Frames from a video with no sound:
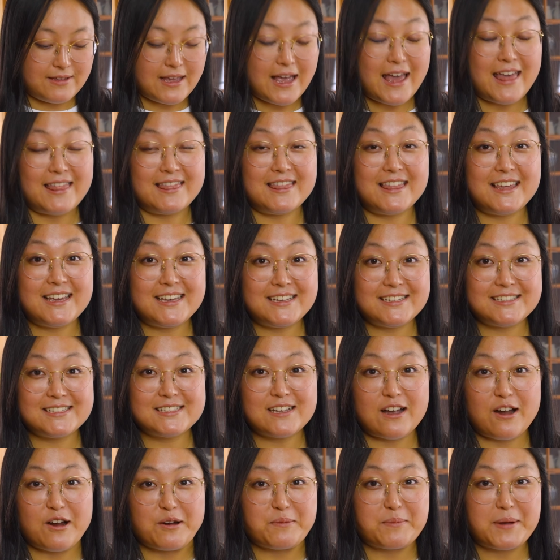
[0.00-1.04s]
And these
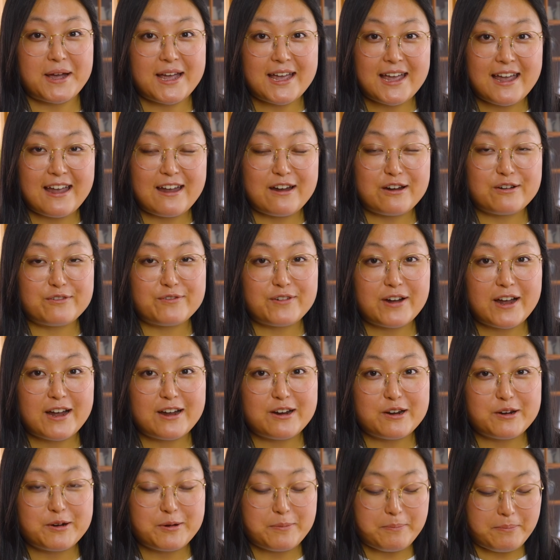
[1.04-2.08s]
are my air
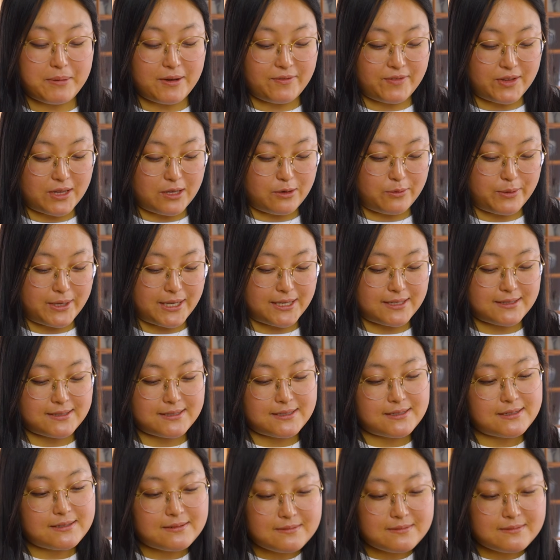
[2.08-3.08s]
fryer buffalo wings.